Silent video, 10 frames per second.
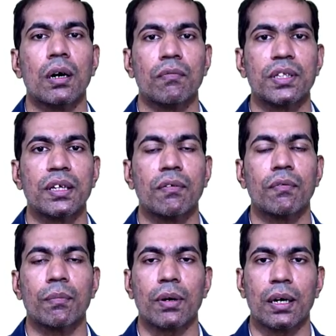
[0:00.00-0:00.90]
with
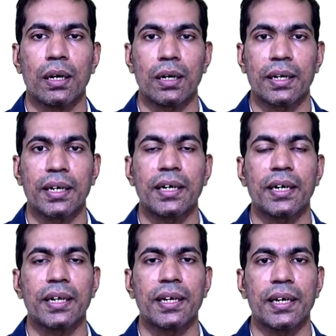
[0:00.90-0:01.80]
the greater
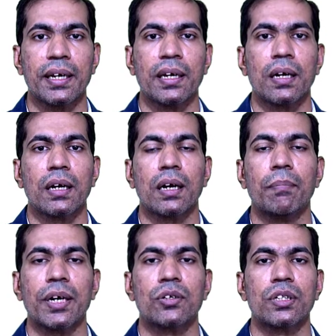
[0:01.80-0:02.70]
decay
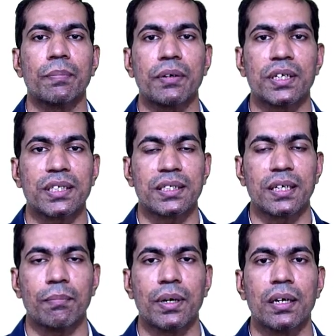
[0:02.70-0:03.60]
compared to the previous
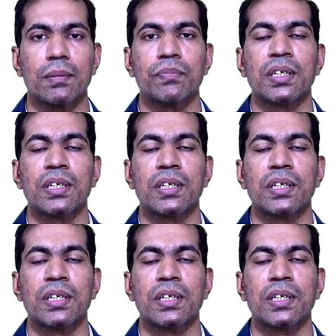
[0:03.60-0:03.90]
example.